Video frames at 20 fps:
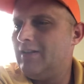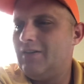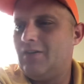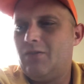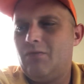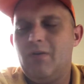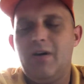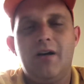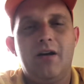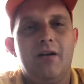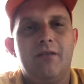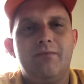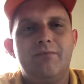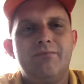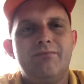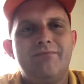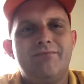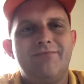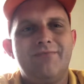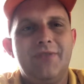wow.
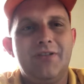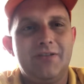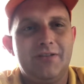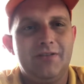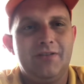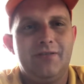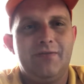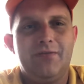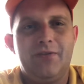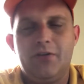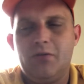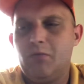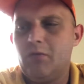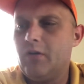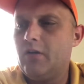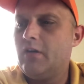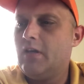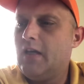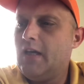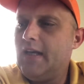This is a fun
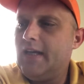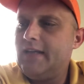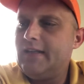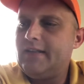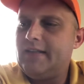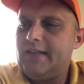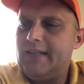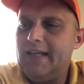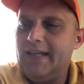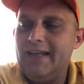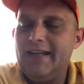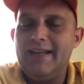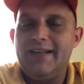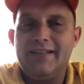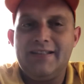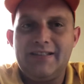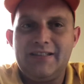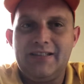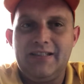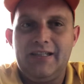word.
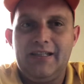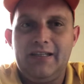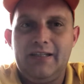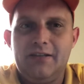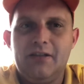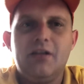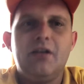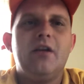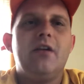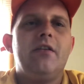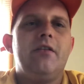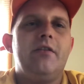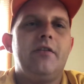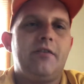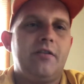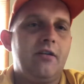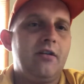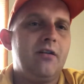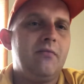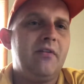Tenancy. The
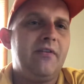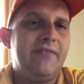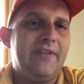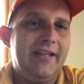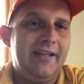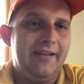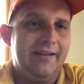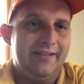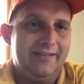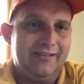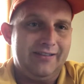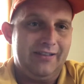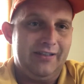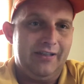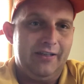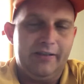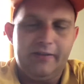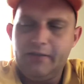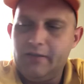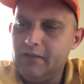term of
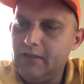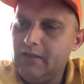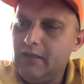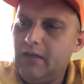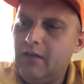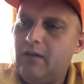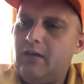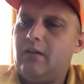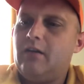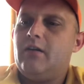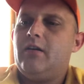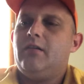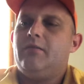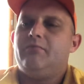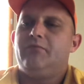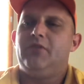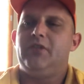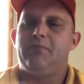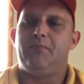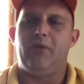tenancy.
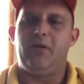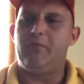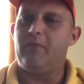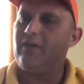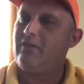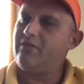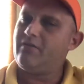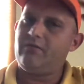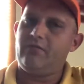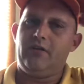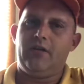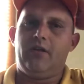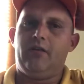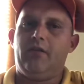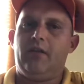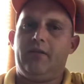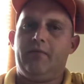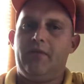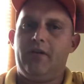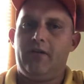Just pretty much, let
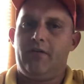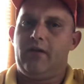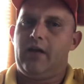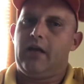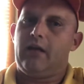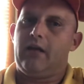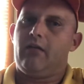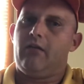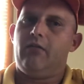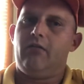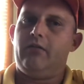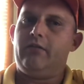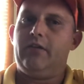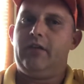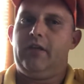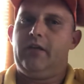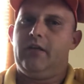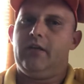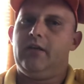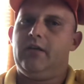them know how long
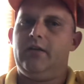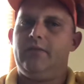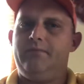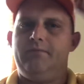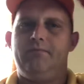the